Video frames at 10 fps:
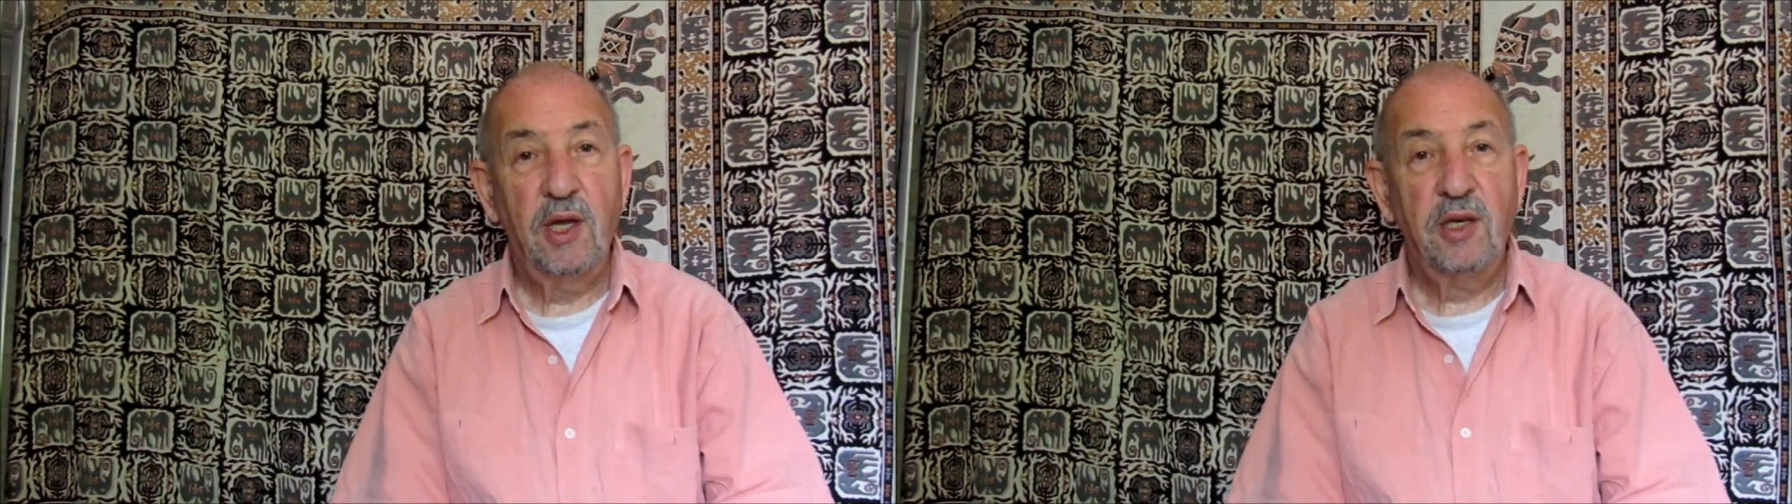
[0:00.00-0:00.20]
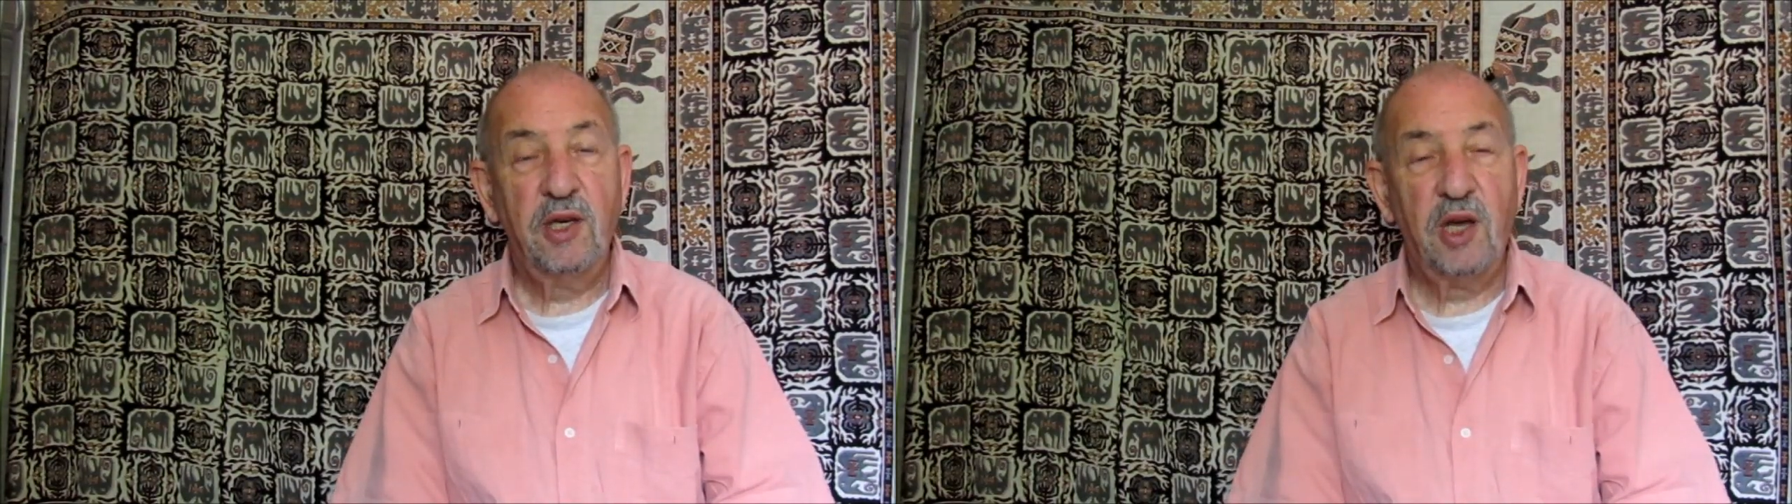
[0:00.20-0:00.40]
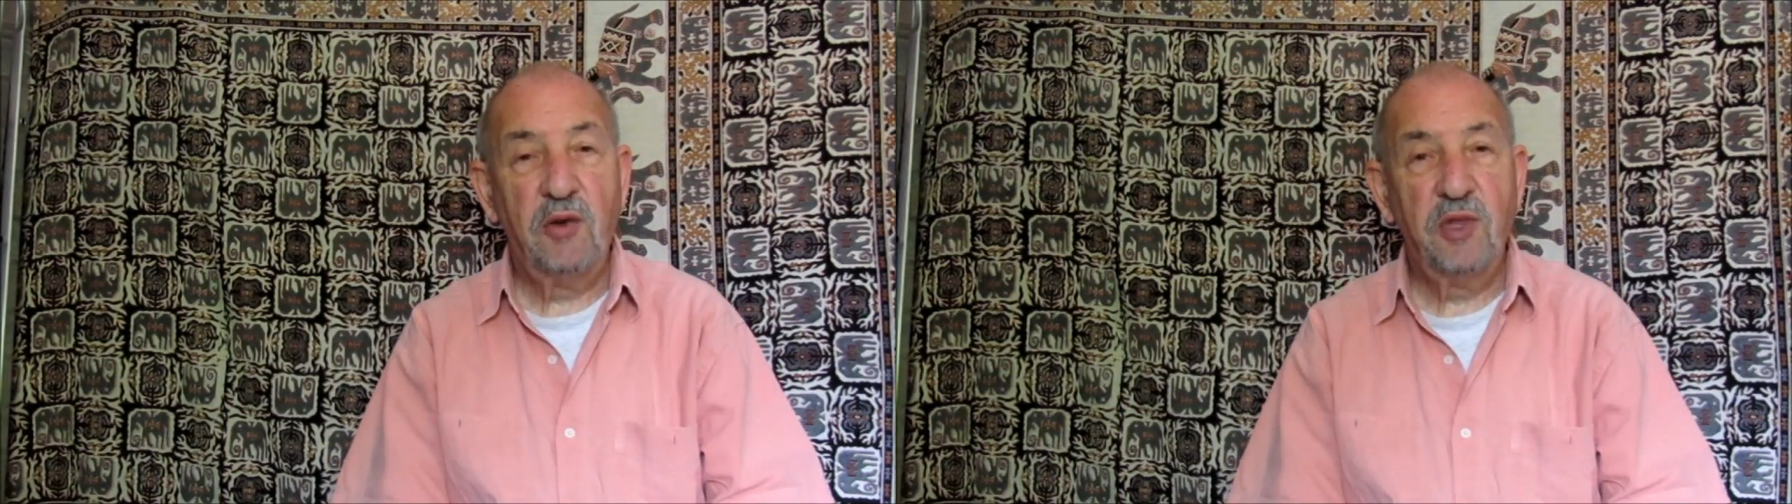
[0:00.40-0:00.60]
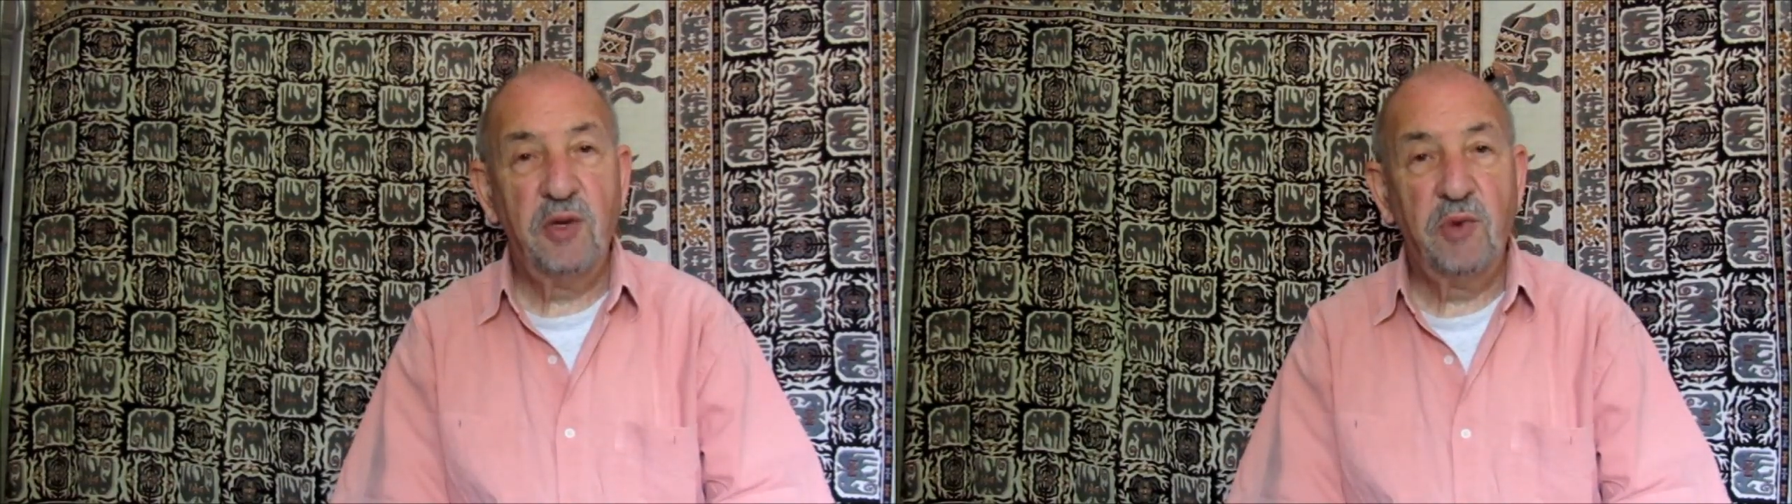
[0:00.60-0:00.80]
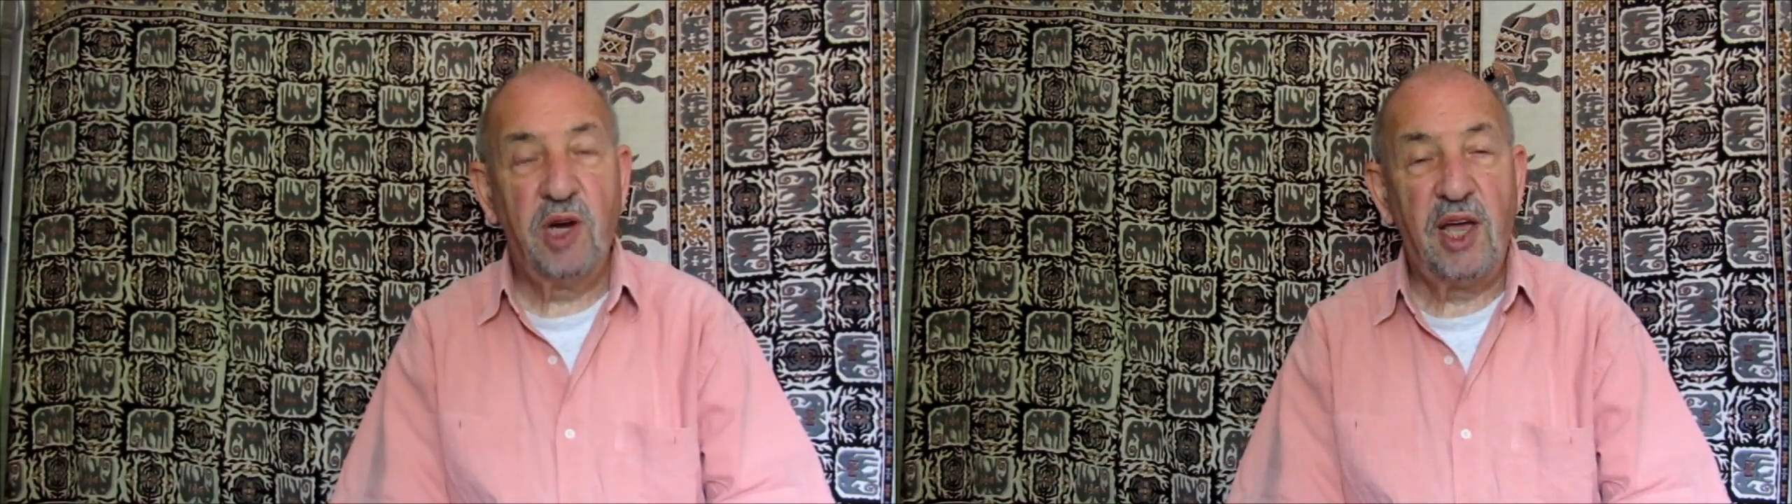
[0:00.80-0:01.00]
Know
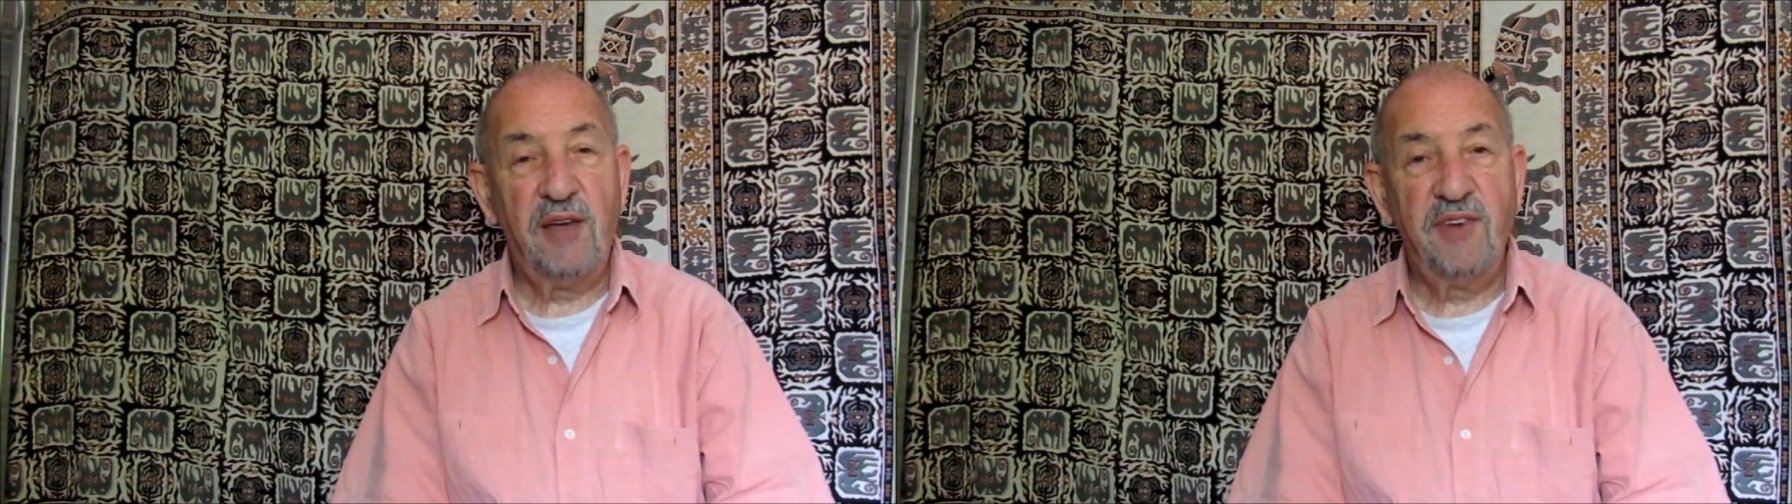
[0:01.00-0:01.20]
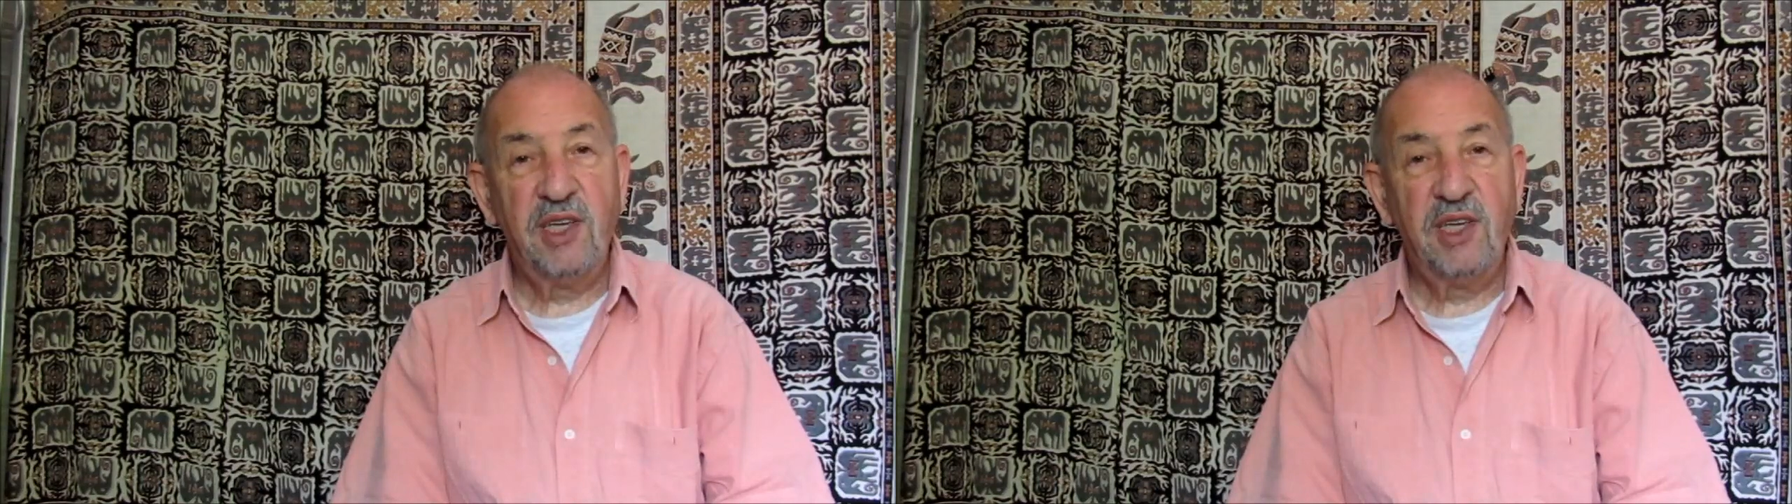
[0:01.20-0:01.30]
that whatever